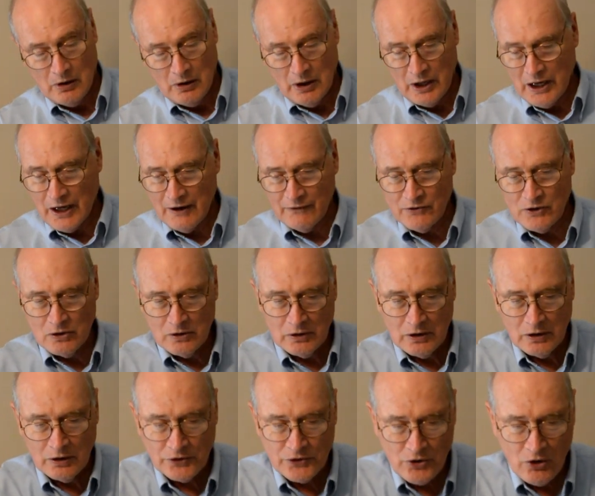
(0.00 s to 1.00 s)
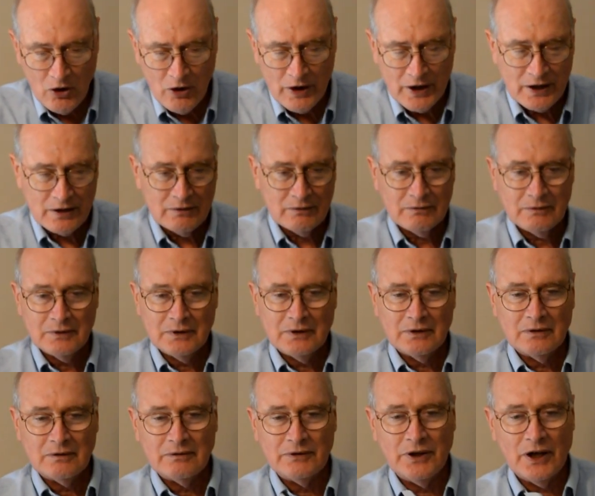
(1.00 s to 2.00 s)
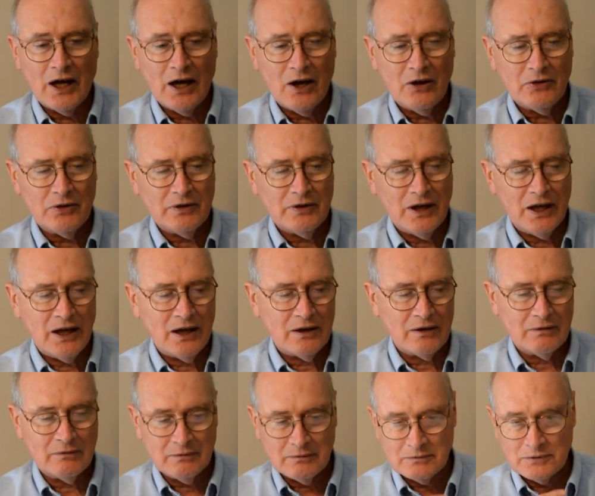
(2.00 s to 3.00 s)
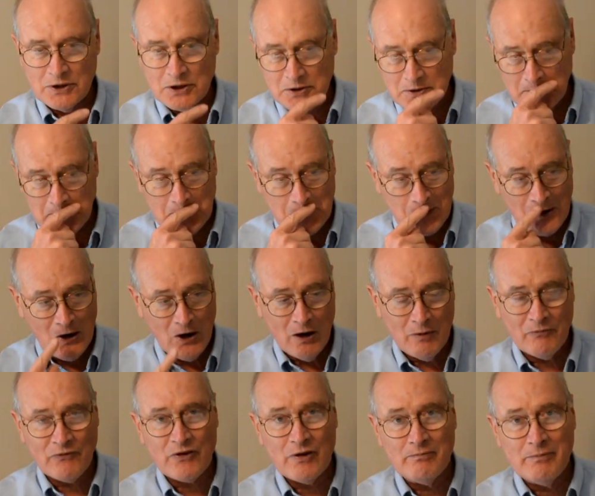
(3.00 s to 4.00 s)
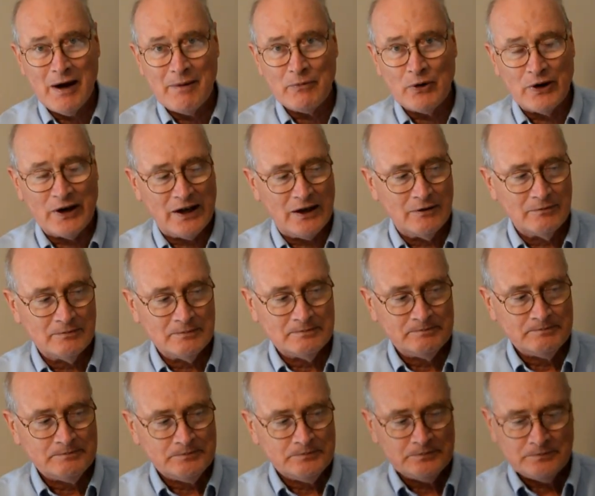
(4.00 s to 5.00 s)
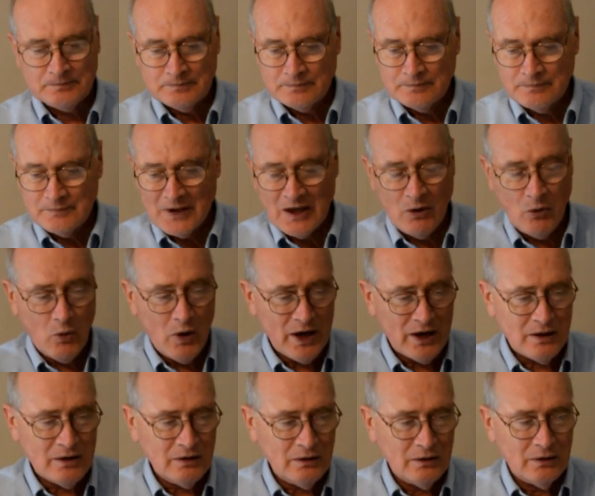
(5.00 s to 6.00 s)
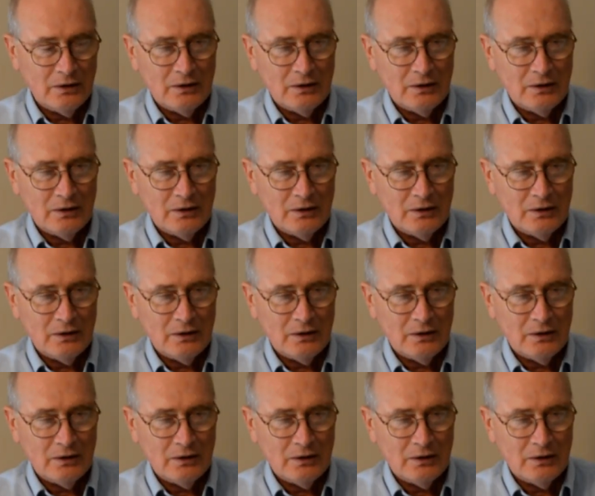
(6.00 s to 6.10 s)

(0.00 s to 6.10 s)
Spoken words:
have your little drawing down and just draw them from memory. Now one